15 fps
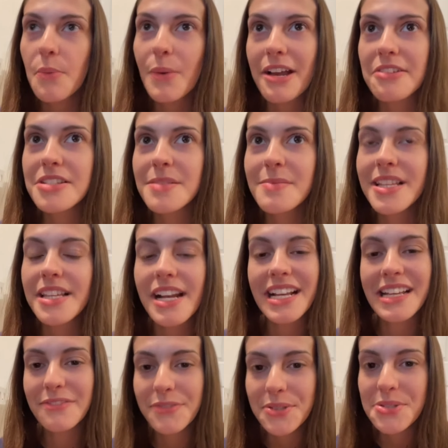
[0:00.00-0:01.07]
wild to me that I
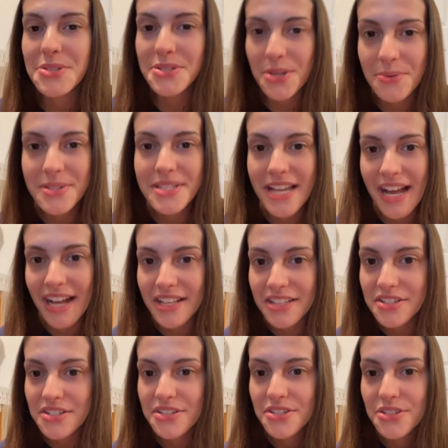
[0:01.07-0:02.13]
can feel so
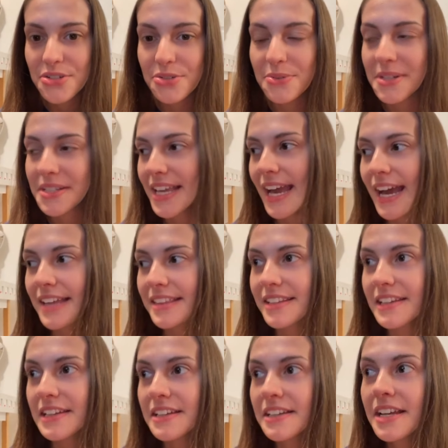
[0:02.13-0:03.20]
attached to a cat
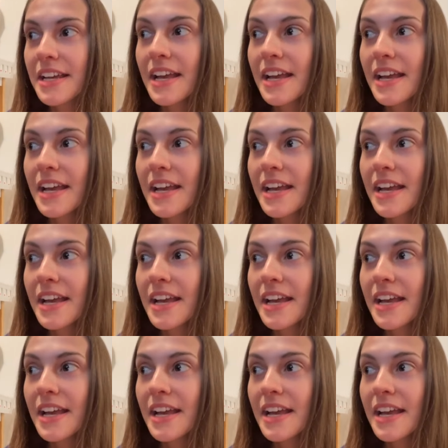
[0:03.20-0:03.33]
that